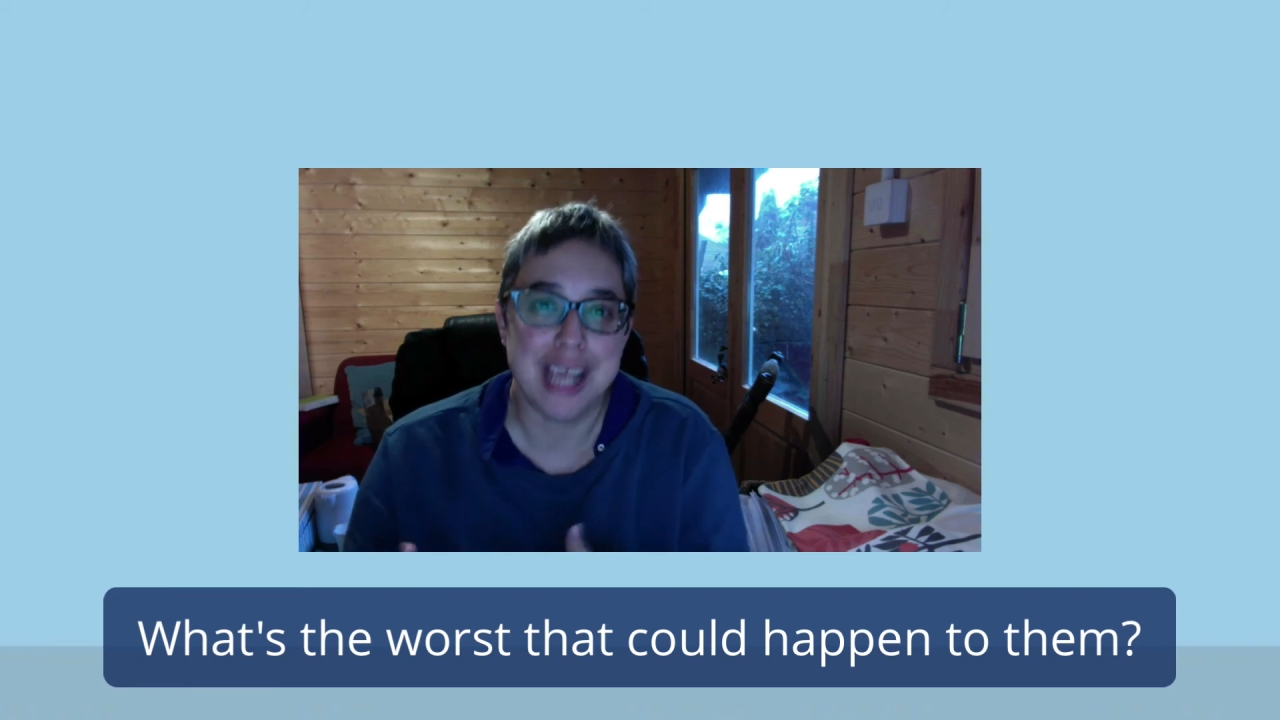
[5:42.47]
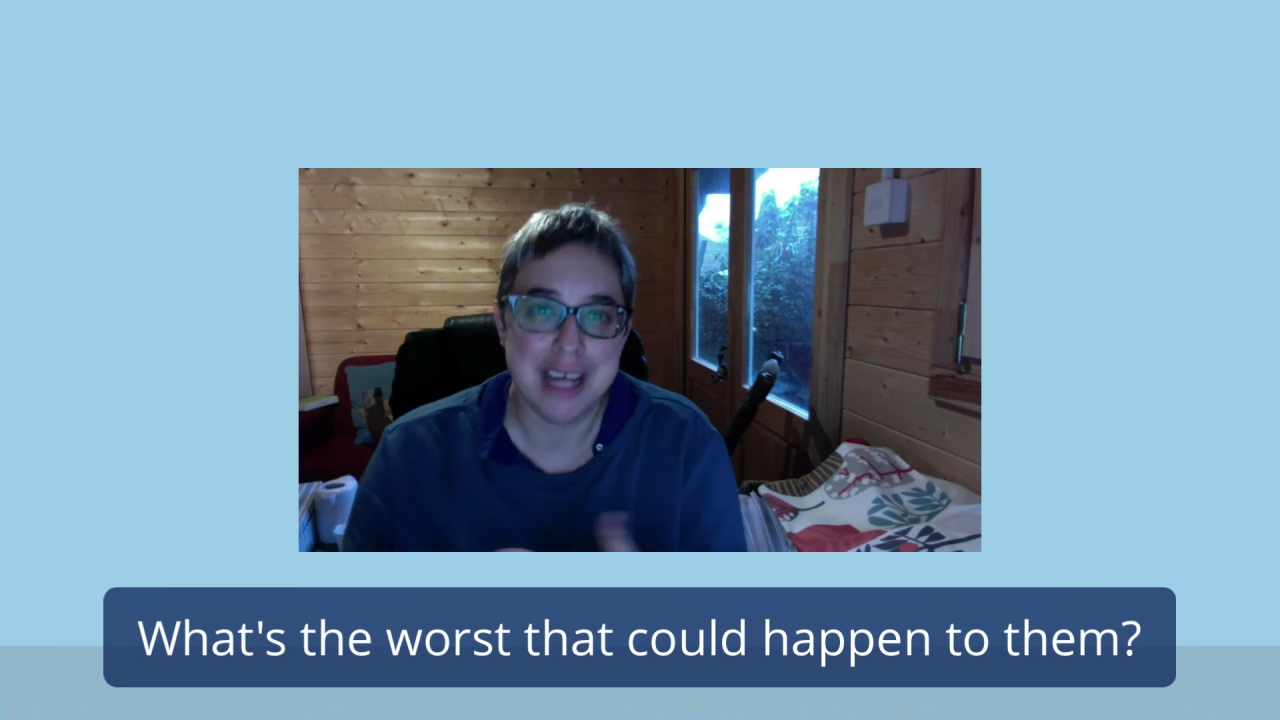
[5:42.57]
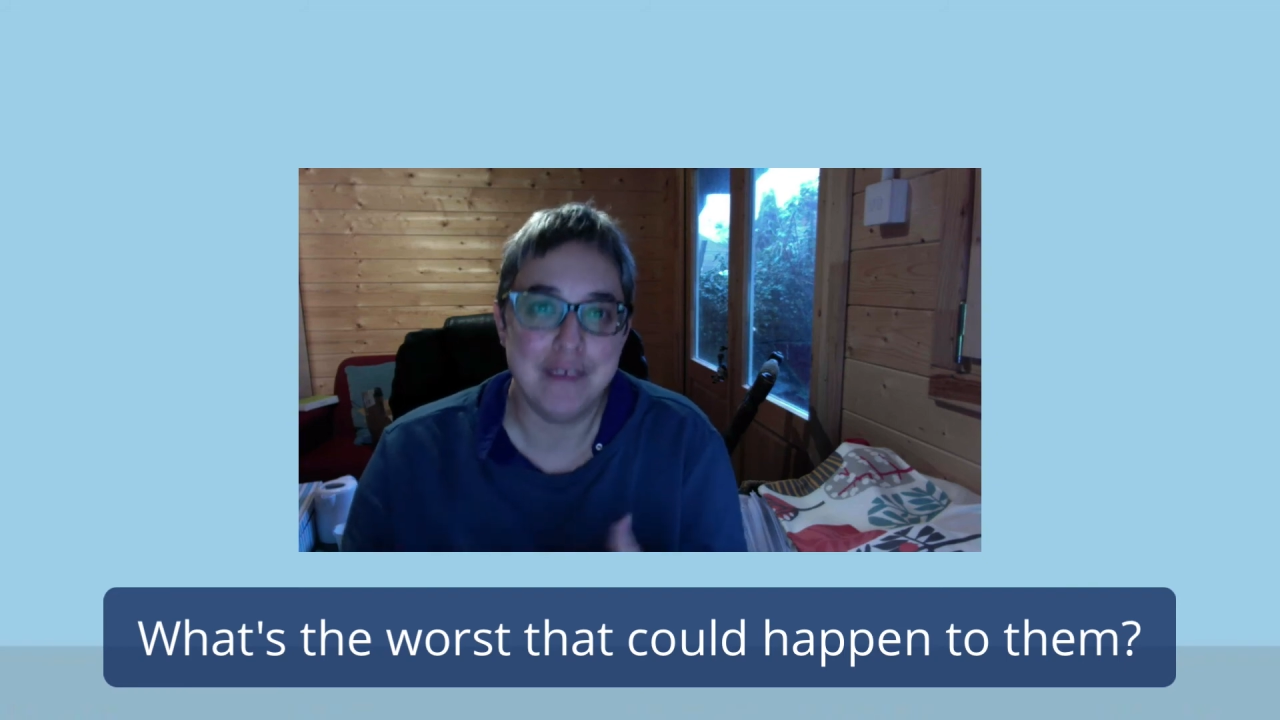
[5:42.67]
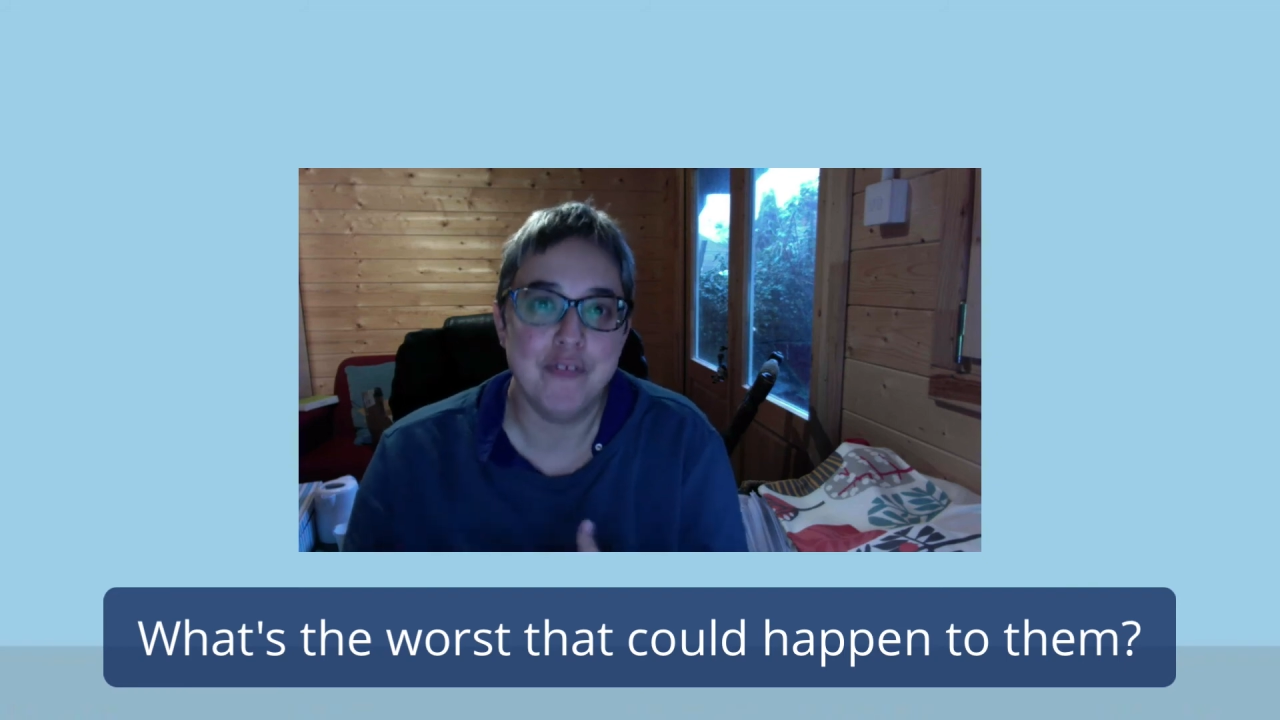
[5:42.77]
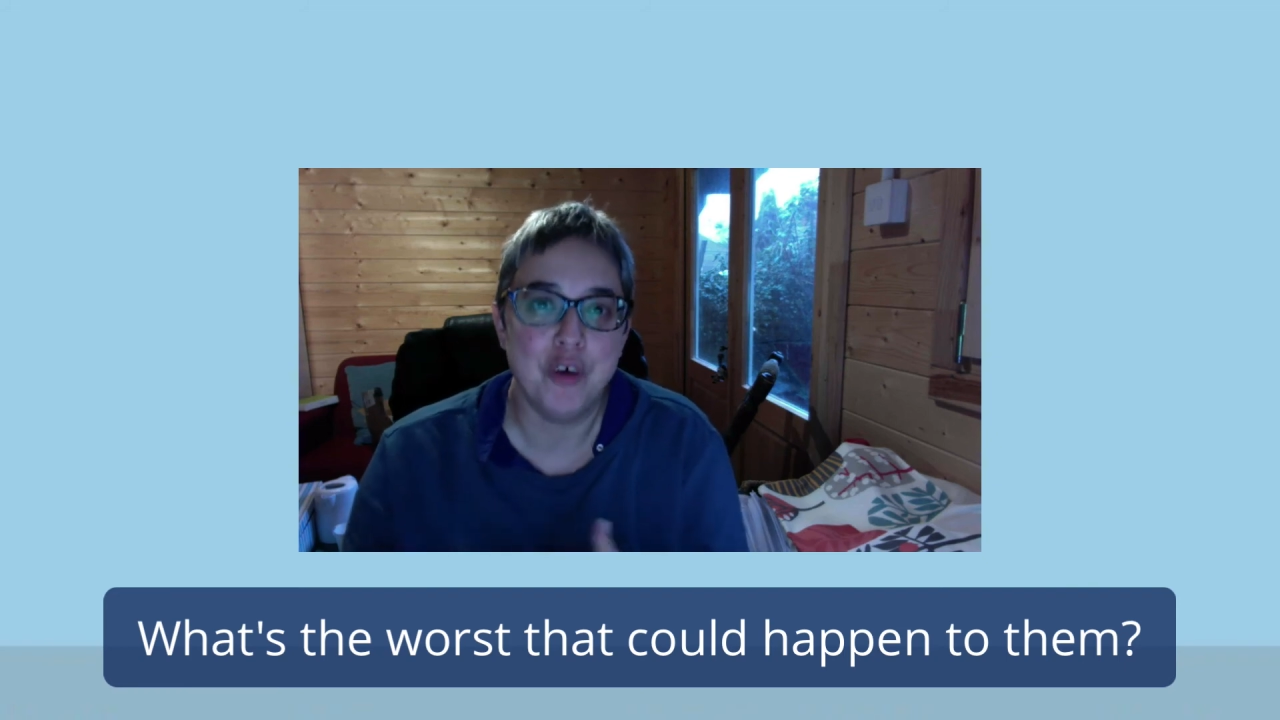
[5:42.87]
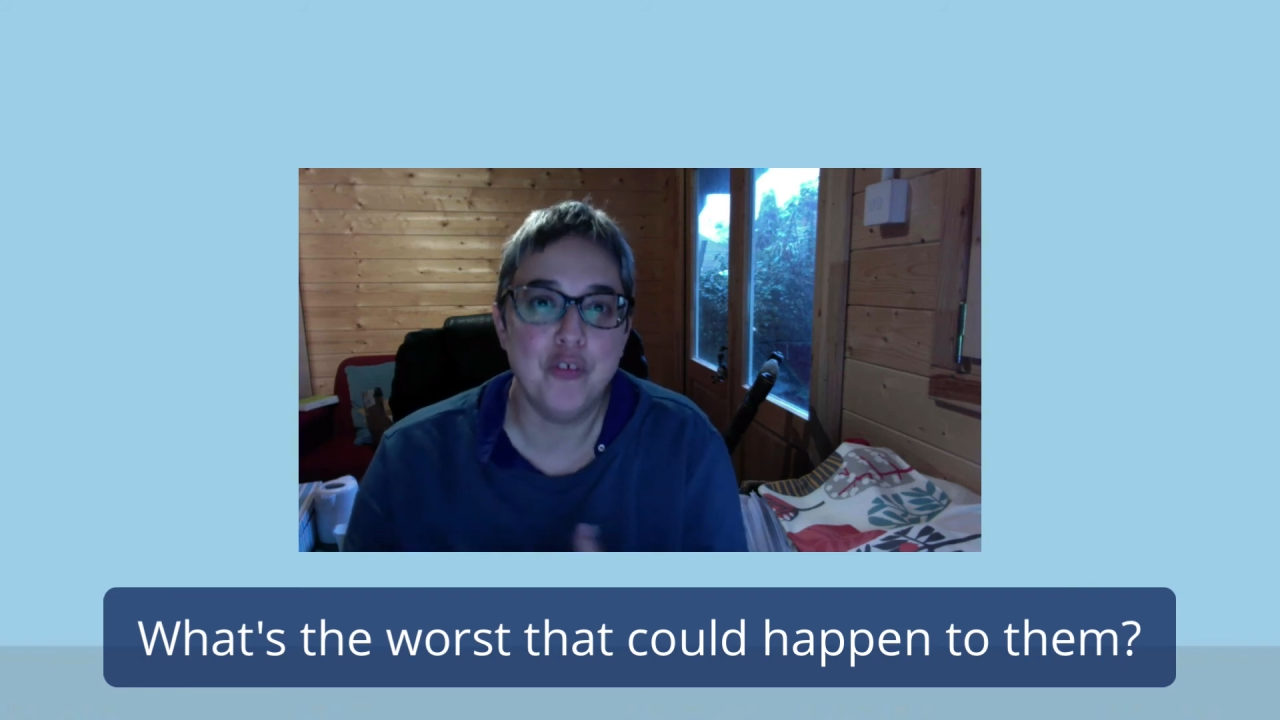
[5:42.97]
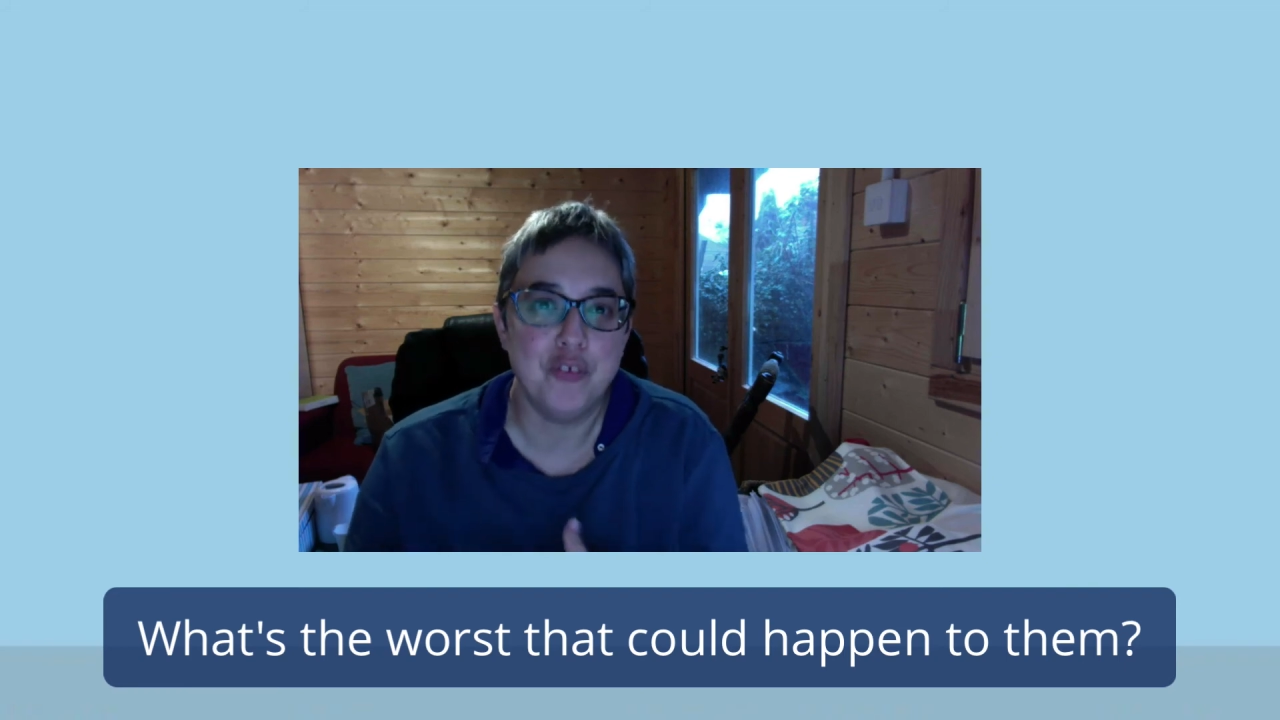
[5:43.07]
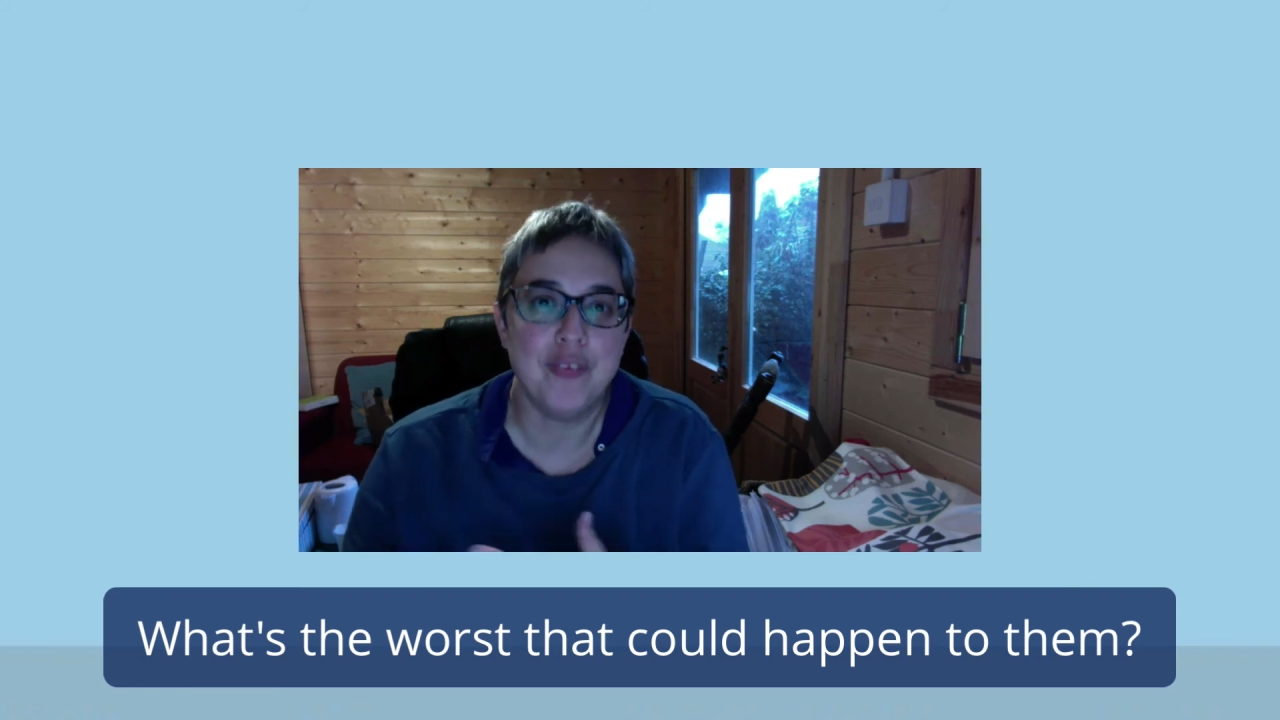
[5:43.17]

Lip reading: involved in